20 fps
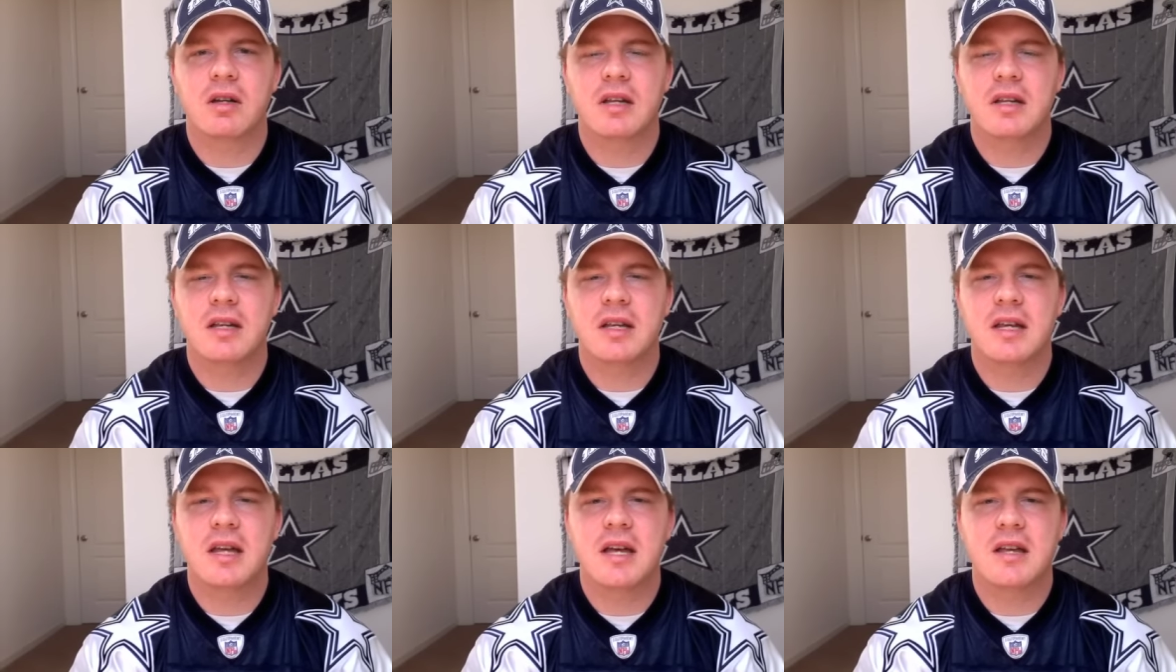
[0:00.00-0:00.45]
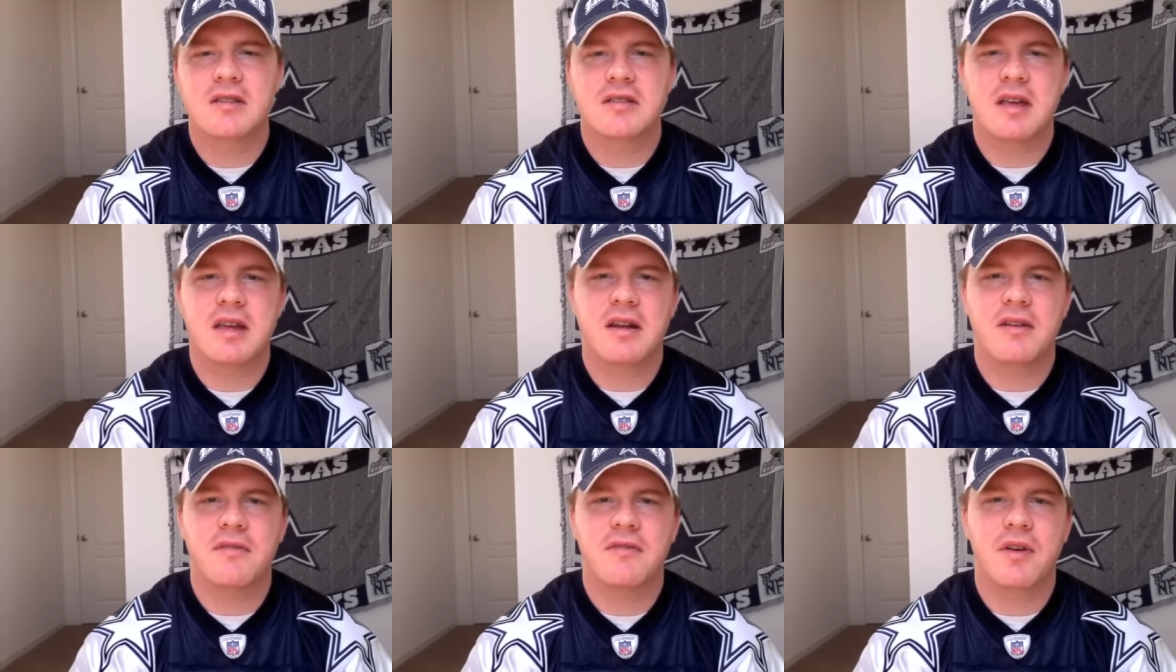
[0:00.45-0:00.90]
He, he has
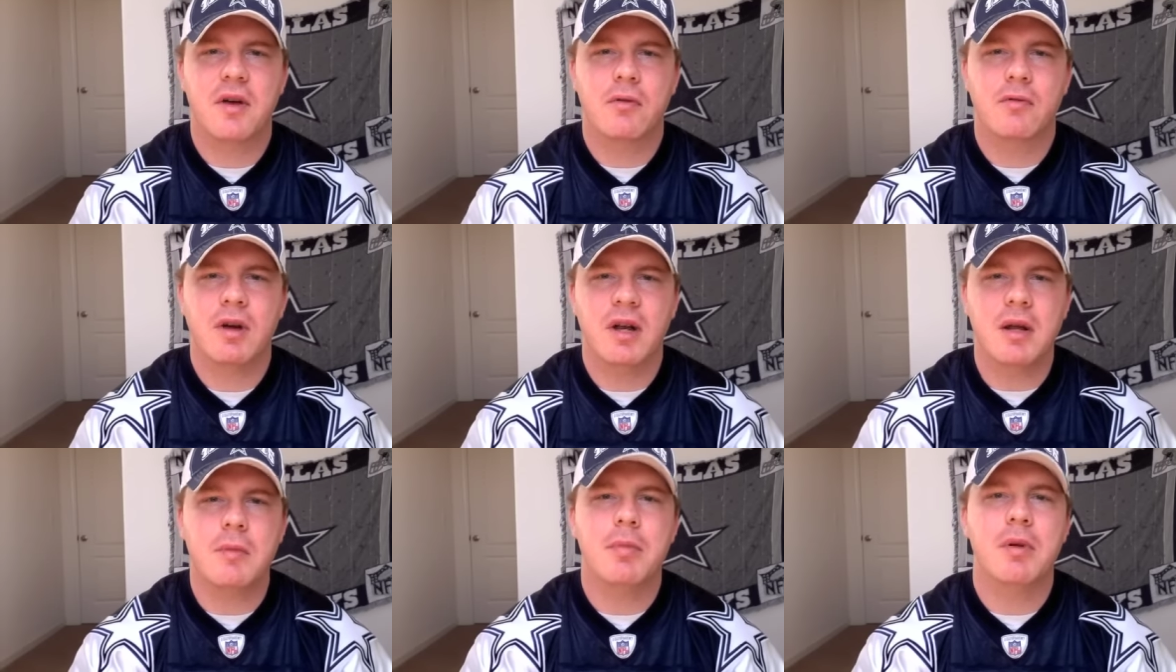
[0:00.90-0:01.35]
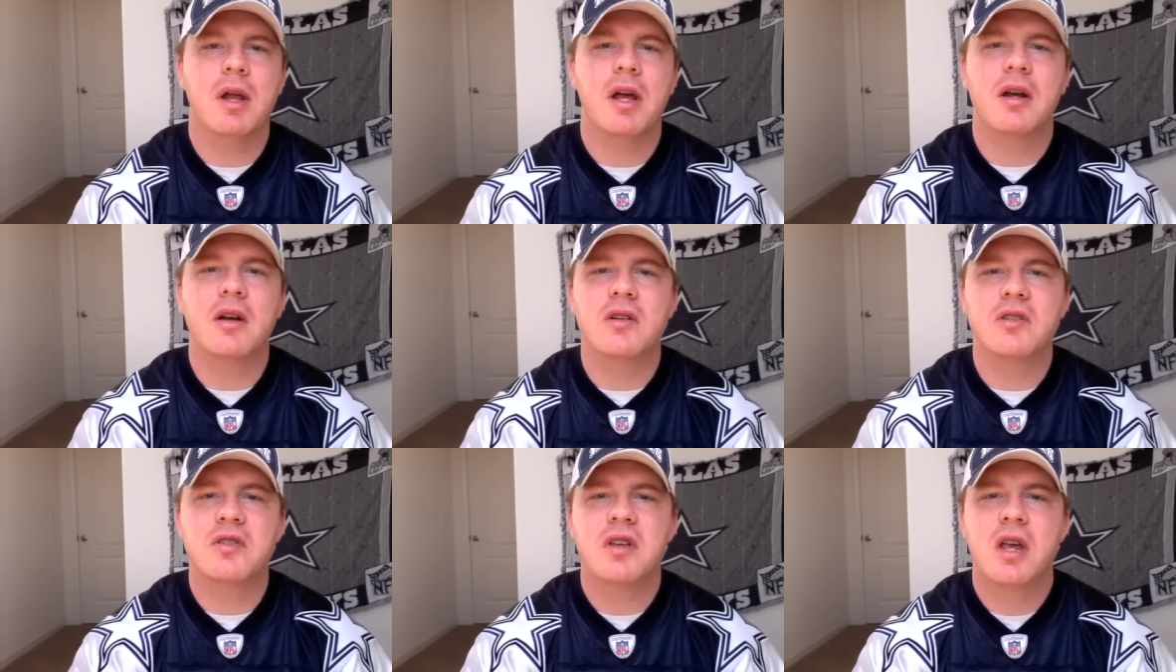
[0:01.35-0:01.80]
NFL-ready
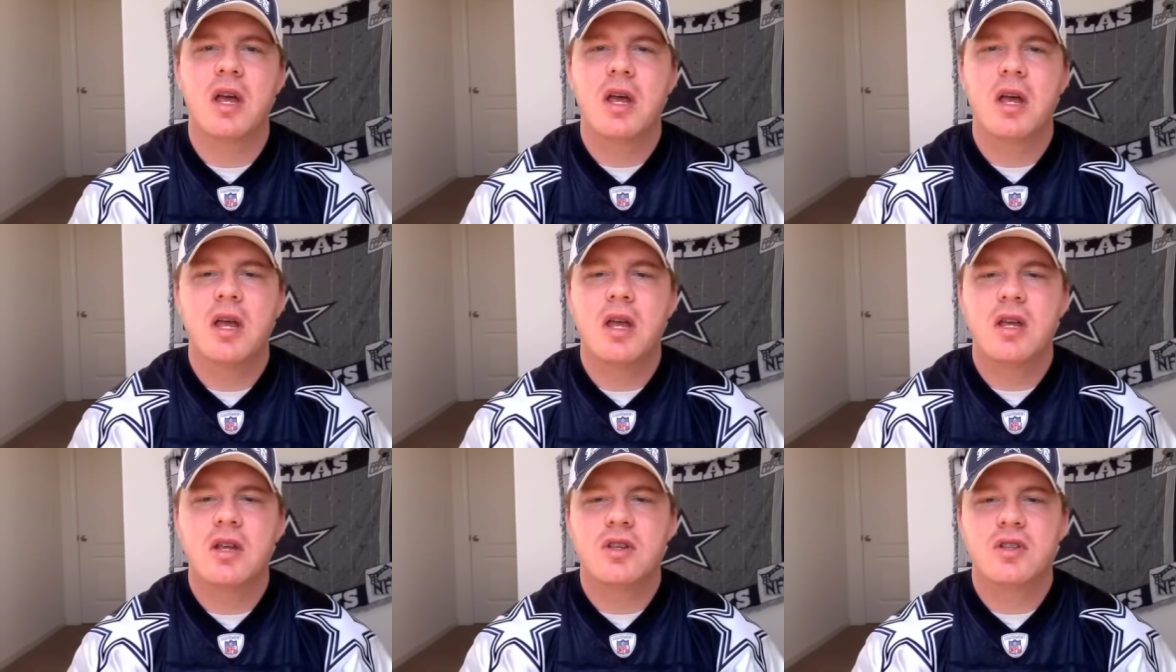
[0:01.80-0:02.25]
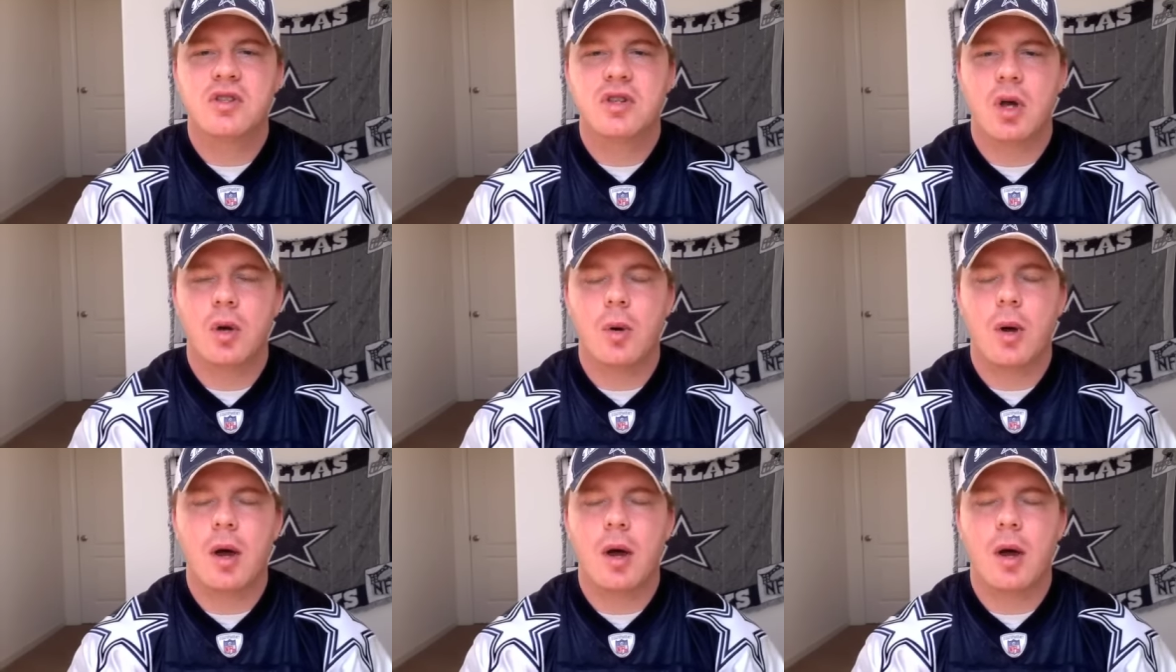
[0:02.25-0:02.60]
players, so